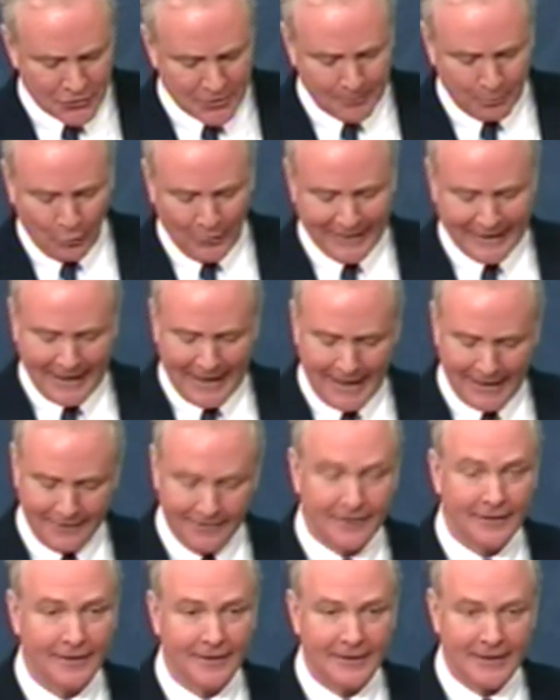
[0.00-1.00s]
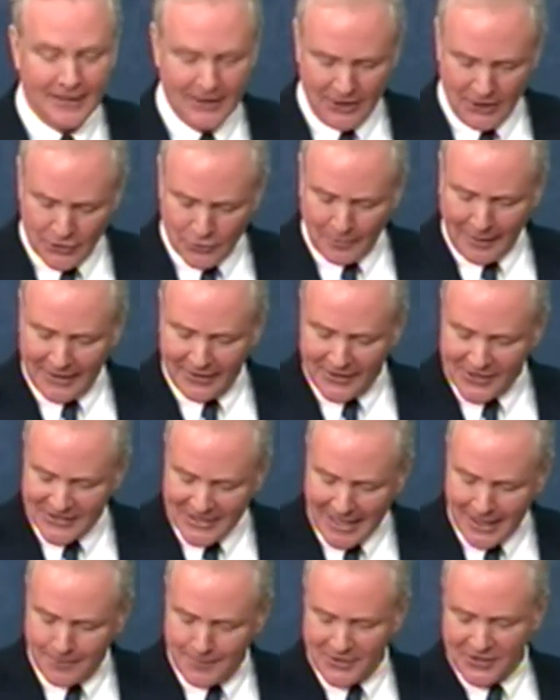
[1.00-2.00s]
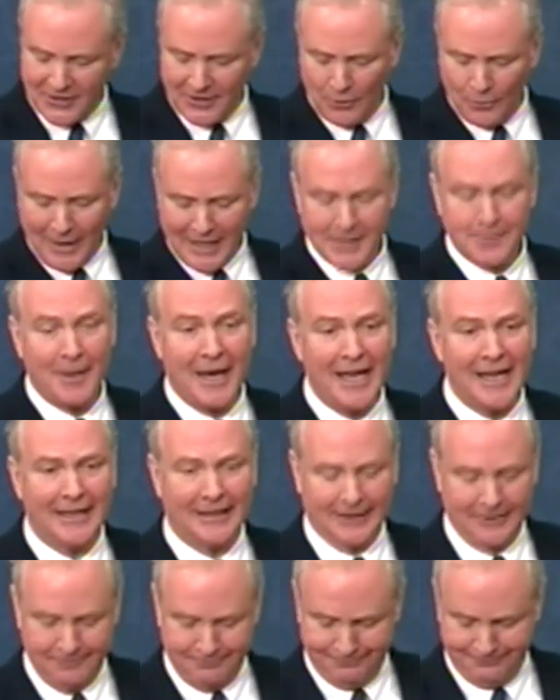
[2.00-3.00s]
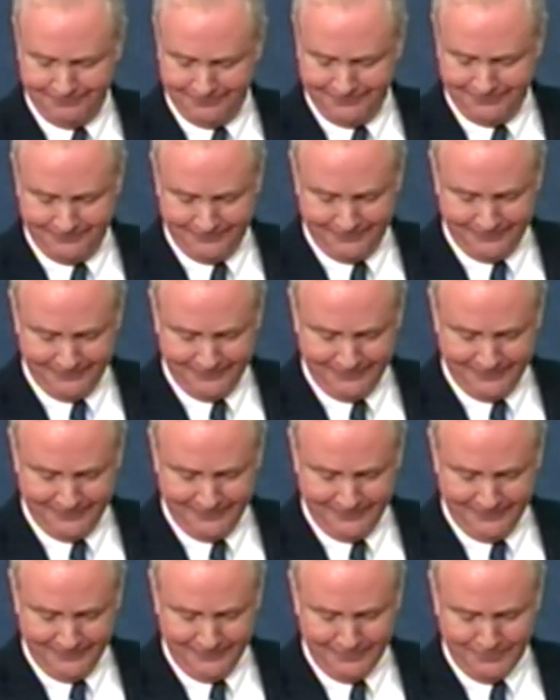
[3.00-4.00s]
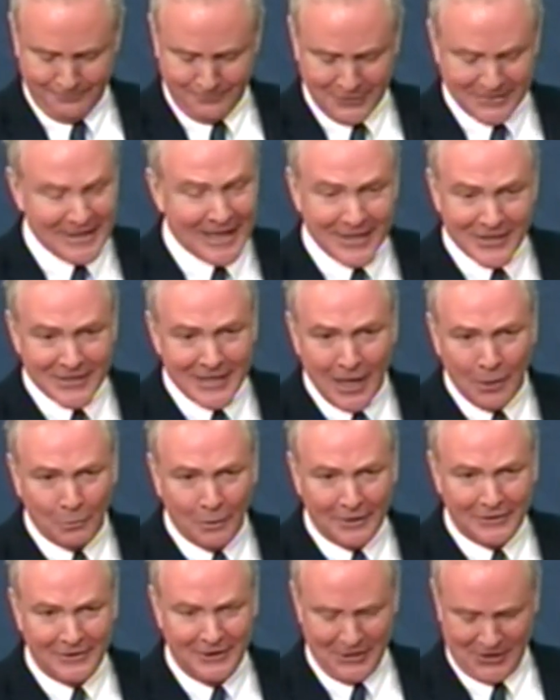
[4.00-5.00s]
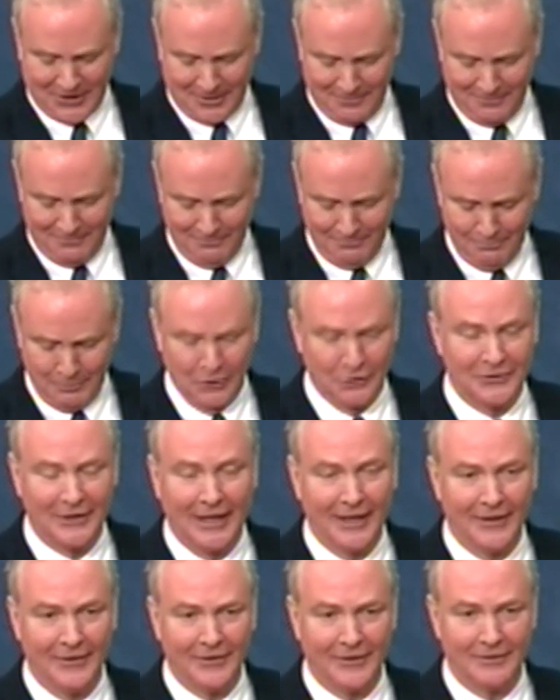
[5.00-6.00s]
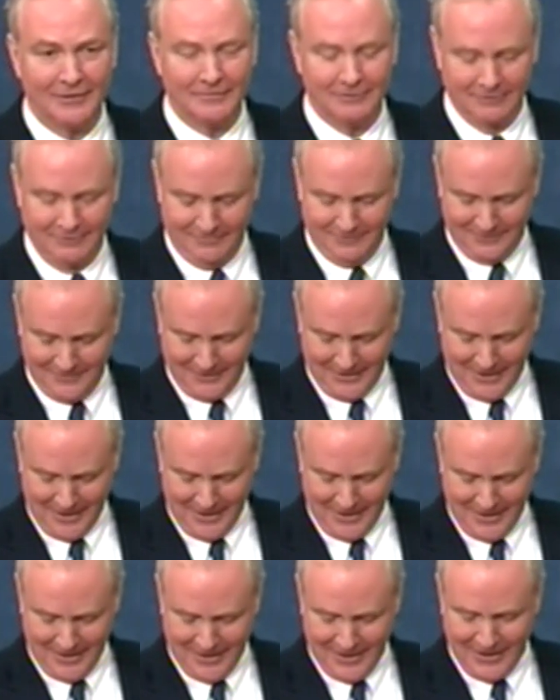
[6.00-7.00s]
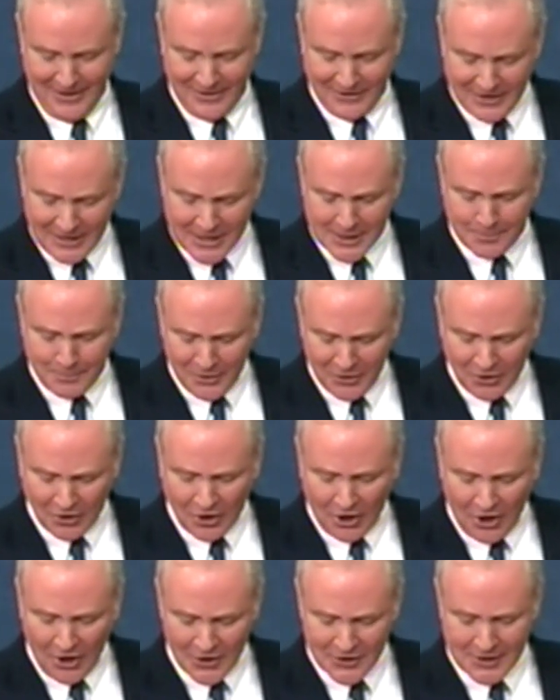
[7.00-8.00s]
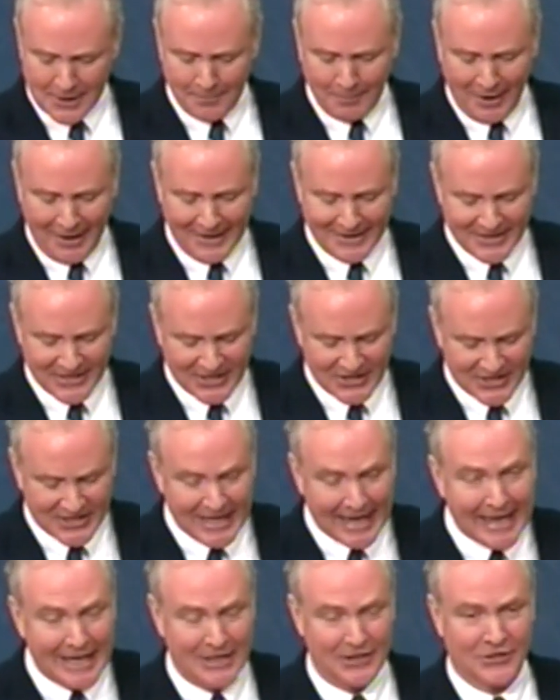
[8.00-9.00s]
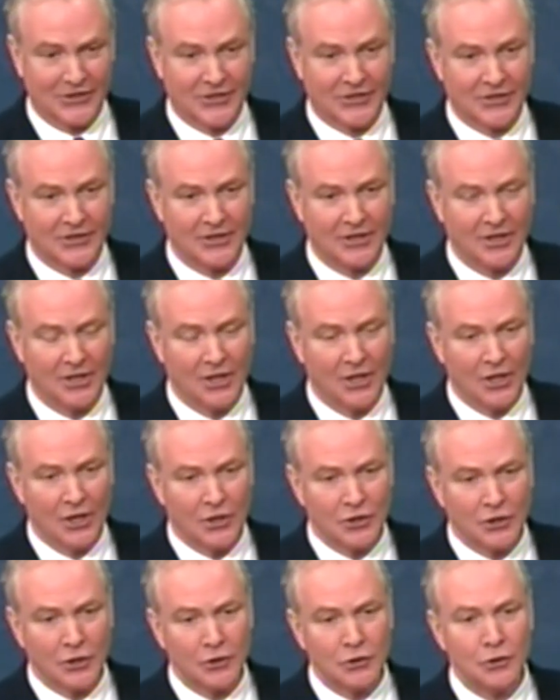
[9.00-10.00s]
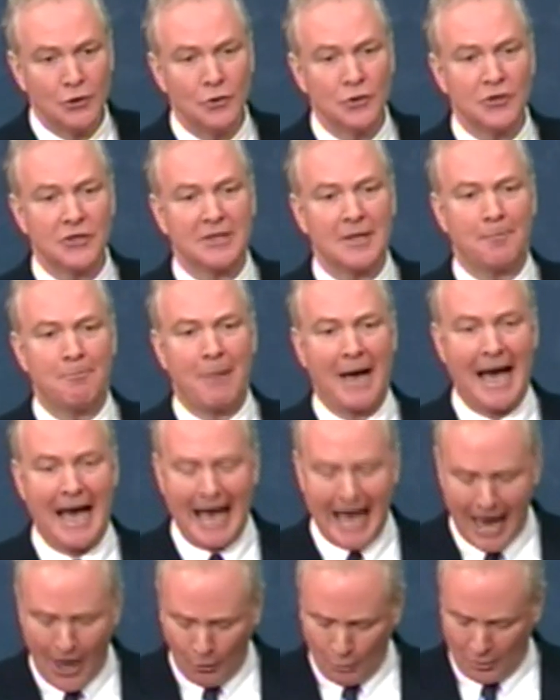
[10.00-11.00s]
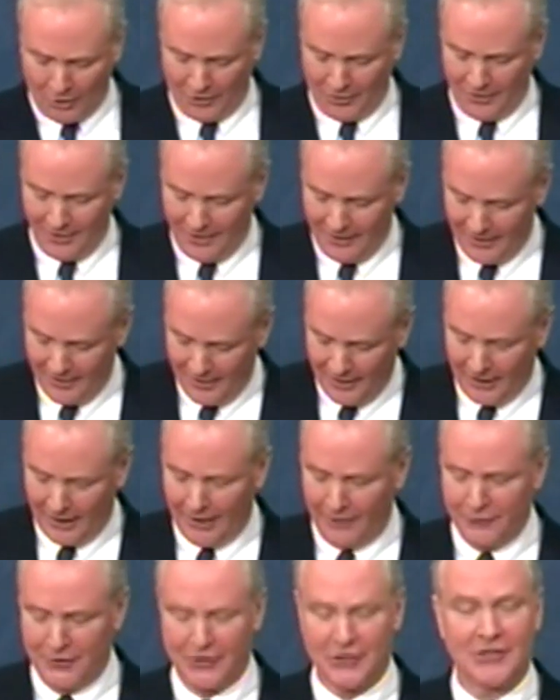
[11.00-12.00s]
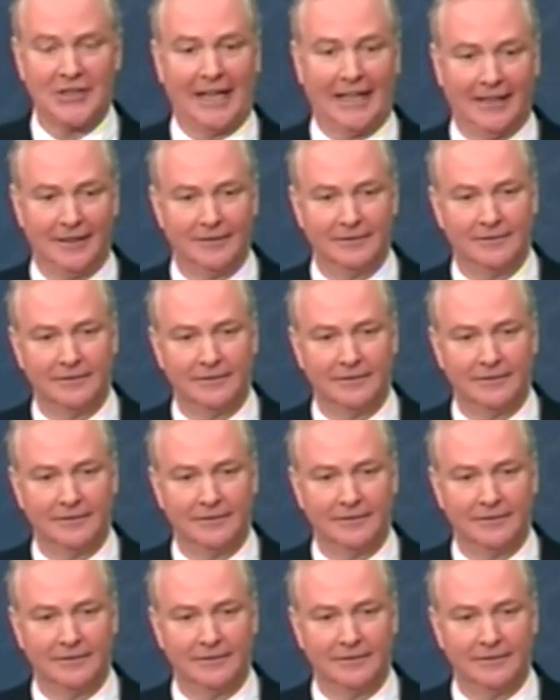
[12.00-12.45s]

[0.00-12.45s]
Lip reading: to boycott Israeli settlements in the West Bank. But that's not what this bill does. This bill calls upon states to use the power of the state,